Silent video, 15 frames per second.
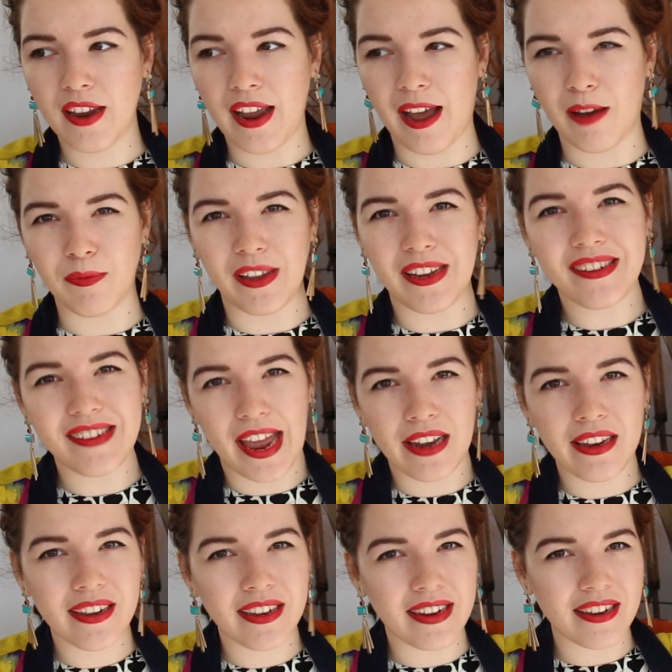have like
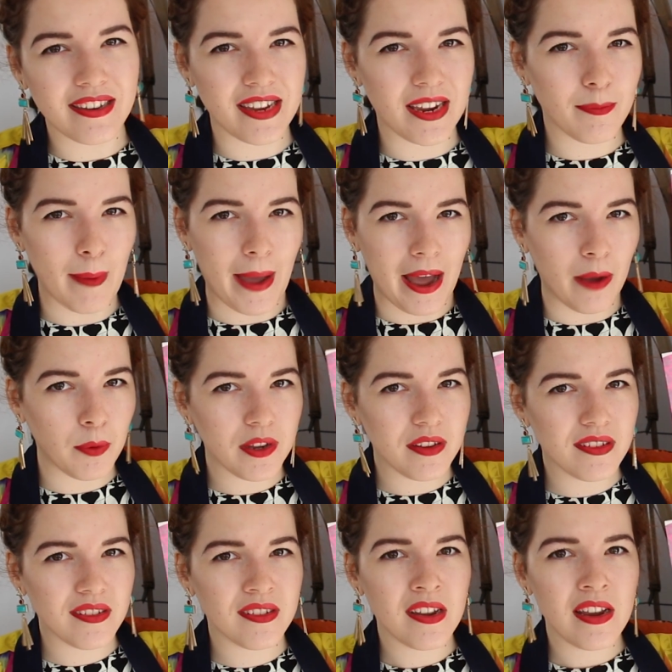telekinetic
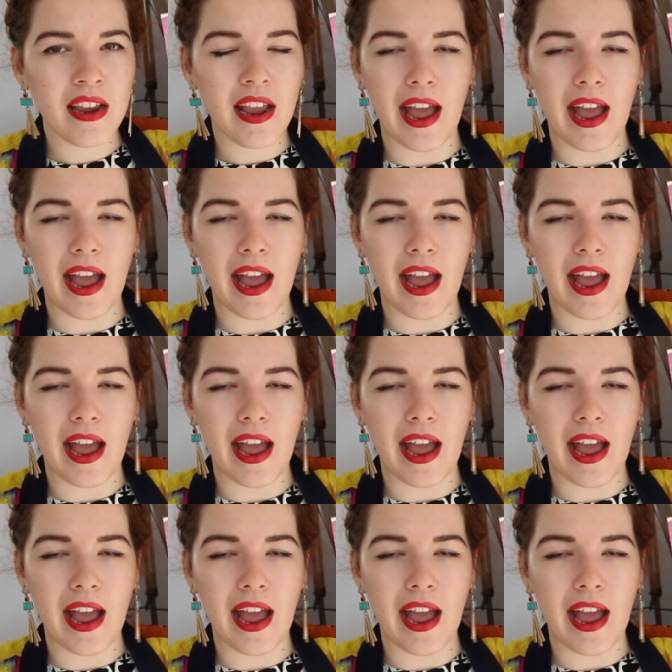powers